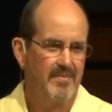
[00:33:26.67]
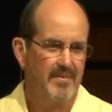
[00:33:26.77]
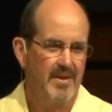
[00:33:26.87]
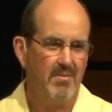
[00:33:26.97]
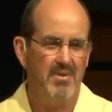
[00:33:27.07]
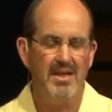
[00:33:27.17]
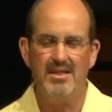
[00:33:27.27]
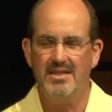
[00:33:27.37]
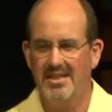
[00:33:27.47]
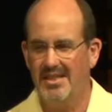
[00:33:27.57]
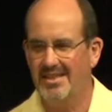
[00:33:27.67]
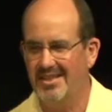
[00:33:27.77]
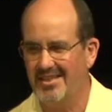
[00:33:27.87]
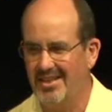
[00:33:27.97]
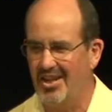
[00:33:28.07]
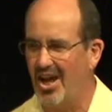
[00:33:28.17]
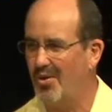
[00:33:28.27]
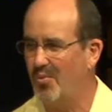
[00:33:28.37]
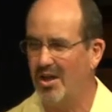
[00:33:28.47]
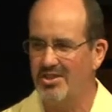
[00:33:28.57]
It means that God
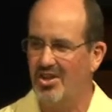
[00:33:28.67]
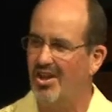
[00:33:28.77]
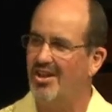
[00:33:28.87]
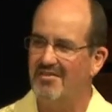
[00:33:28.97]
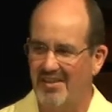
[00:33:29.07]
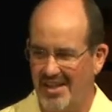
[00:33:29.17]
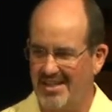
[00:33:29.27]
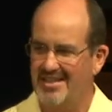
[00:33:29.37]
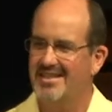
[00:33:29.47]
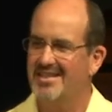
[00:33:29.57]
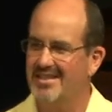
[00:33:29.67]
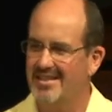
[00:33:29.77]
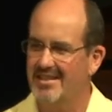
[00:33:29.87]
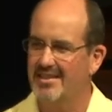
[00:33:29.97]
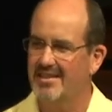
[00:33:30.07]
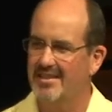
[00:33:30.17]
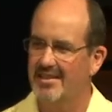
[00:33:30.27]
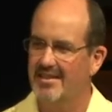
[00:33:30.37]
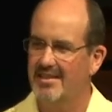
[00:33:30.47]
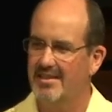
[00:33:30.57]
wants all of us.
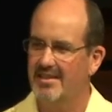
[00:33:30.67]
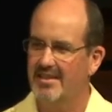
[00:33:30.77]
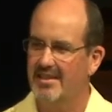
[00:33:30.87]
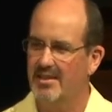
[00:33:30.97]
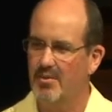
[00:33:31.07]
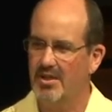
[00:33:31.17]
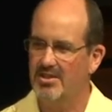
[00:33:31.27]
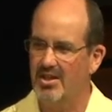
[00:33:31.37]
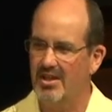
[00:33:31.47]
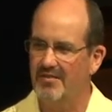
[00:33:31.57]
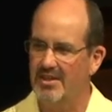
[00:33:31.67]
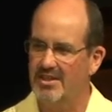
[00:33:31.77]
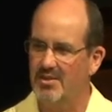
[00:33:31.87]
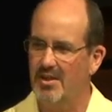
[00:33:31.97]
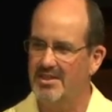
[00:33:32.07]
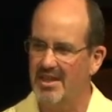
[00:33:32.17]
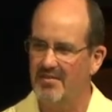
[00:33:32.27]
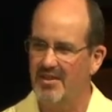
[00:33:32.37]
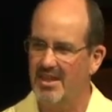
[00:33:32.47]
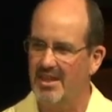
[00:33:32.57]
He wants all of us, He wants
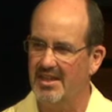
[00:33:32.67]
everything.